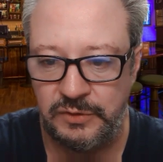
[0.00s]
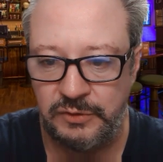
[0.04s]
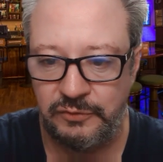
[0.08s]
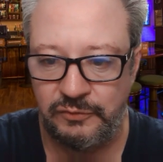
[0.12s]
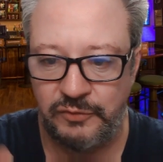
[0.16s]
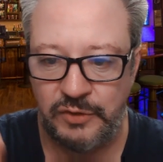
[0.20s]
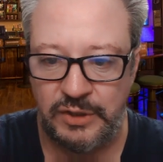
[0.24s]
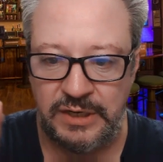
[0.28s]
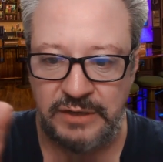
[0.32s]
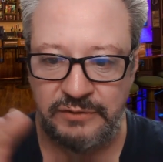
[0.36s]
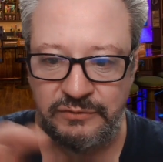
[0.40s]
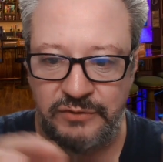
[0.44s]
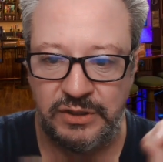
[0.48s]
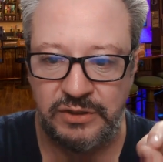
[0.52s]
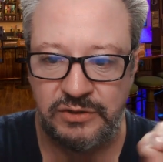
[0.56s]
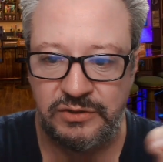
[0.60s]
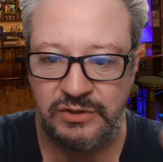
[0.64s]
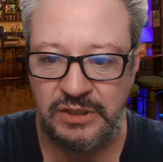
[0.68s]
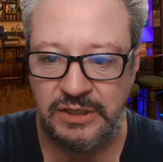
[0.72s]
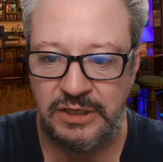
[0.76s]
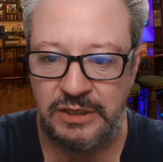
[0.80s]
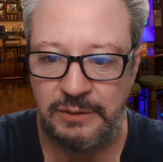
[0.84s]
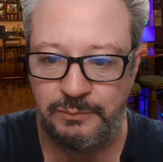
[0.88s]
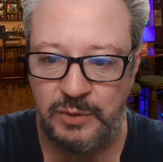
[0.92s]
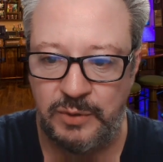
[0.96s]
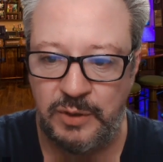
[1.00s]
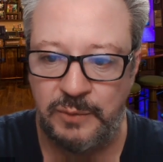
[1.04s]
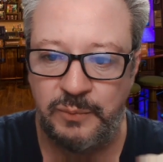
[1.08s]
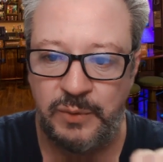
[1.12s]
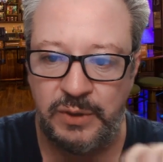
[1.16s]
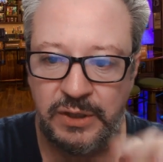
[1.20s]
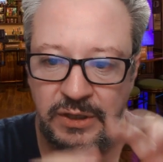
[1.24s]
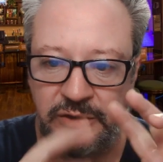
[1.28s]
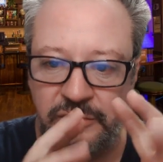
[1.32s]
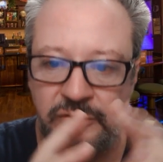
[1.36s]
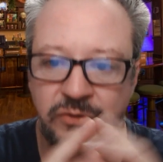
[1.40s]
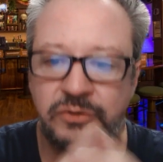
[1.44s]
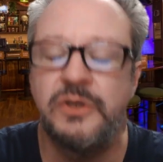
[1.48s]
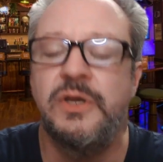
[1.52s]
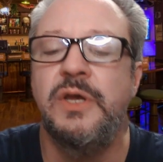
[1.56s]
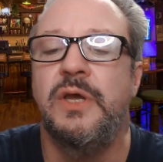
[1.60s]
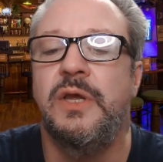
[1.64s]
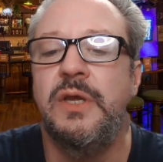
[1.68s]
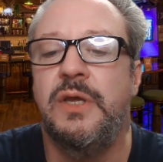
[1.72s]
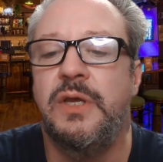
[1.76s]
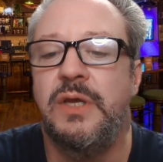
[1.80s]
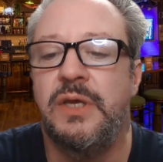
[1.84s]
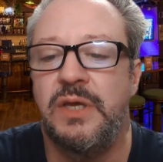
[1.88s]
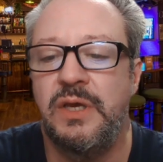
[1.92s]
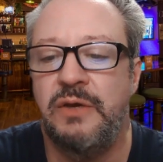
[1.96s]
for have the singing pumpkins,
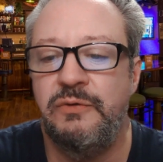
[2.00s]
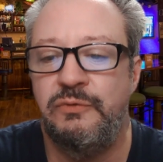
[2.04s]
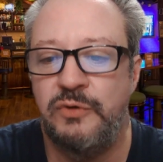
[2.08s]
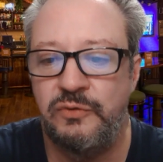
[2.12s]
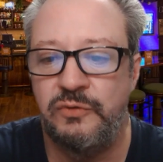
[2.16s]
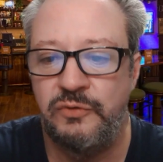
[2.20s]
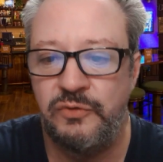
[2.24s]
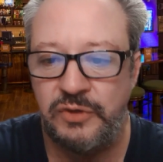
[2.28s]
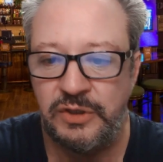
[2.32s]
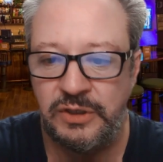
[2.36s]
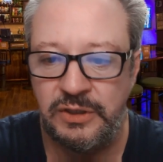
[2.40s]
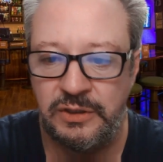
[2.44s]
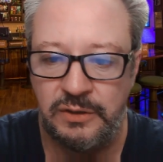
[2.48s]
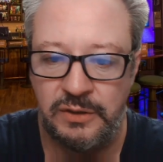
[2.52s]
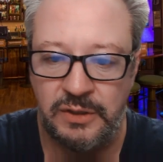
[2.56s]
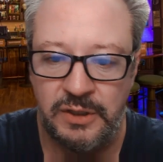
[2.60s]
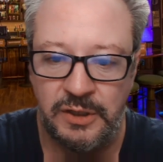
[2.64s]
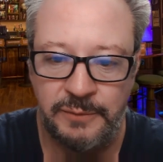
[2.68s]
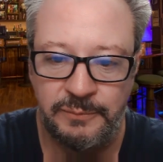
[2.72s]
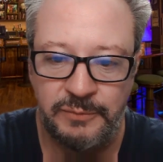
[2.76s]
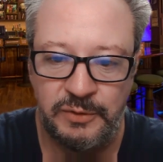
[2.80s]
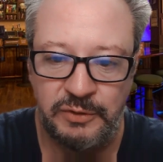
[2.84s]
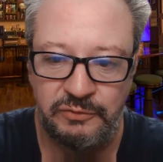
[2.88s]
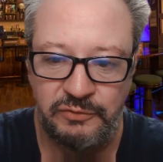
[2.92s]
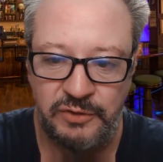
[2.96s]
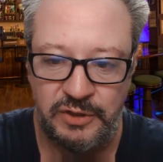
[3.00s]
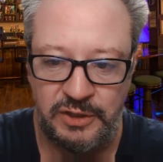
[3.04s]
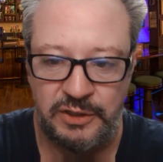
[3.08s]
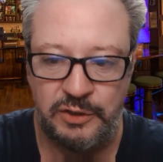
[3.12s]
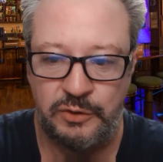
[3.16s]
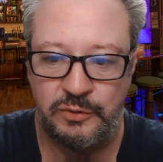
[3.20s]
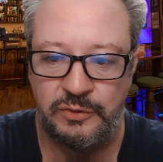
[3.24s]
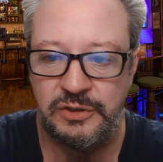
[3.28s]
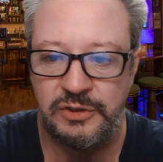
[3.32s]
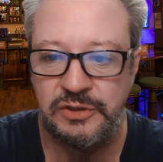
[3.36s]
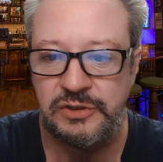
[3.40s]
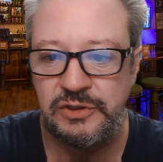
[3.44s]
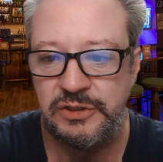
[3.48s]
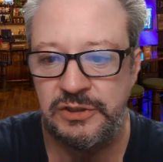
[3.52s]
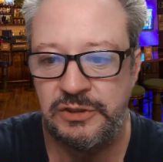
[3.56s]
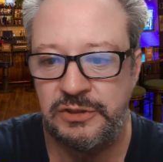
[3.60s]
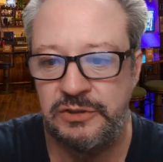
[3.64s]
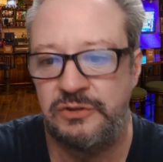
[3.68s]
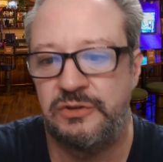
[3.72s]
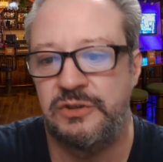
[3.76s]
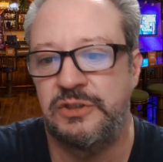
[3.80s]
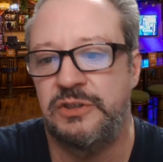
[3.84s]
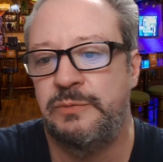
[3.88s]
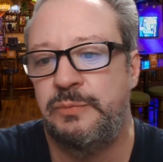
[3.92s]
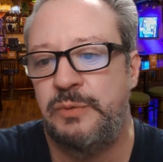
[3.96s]
if you've seen the video this
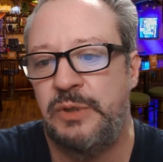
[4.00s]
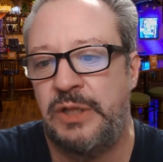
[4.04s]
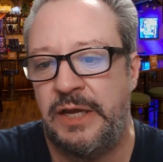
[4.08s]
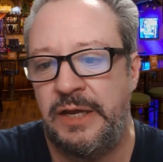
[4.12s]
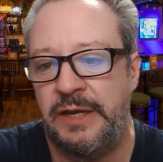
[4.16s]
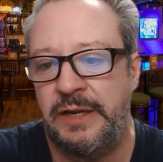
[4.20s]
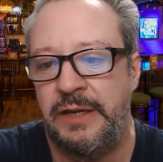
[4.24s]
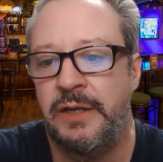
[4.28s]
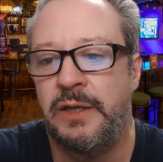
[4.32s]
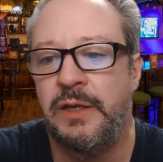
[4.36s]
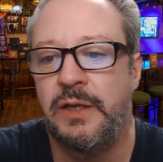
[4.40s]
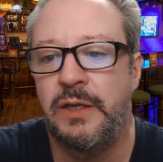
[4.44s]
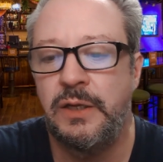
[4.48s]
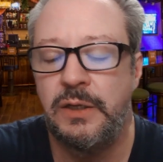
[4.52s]
year's display.